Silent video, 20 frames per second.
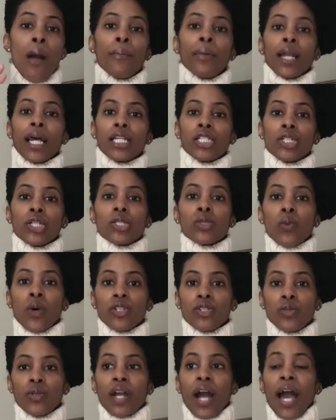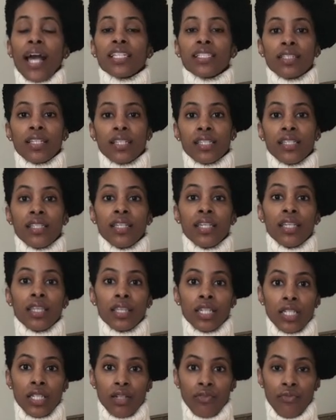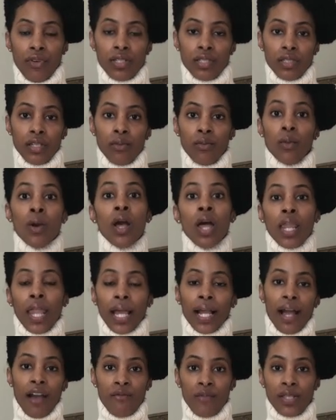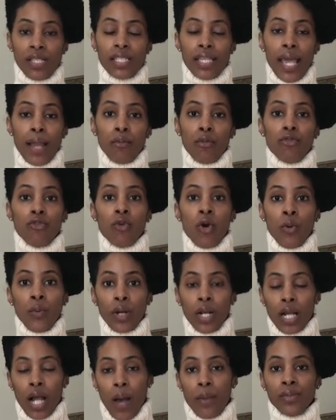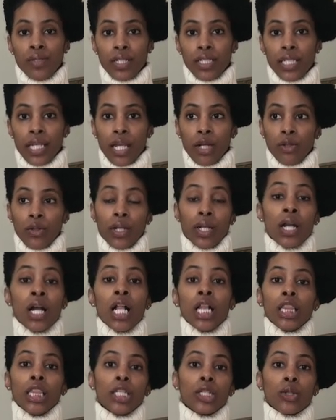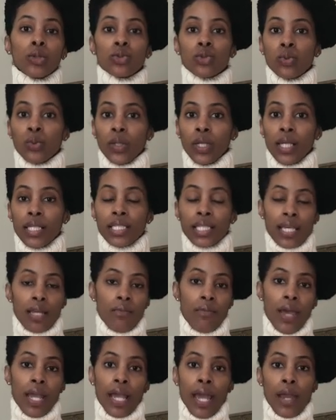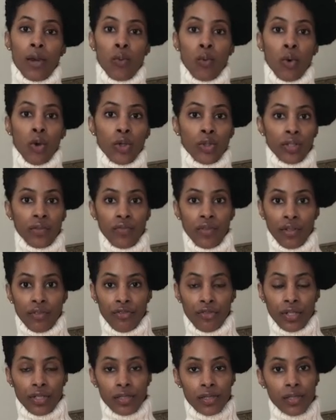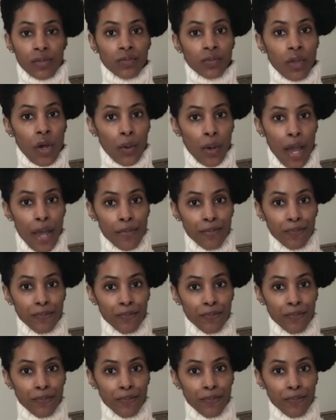but I just want you guys to see the difference. Um, like I've been saying before, when it comes to tailoring, little tweaks can make a world of difference, okay?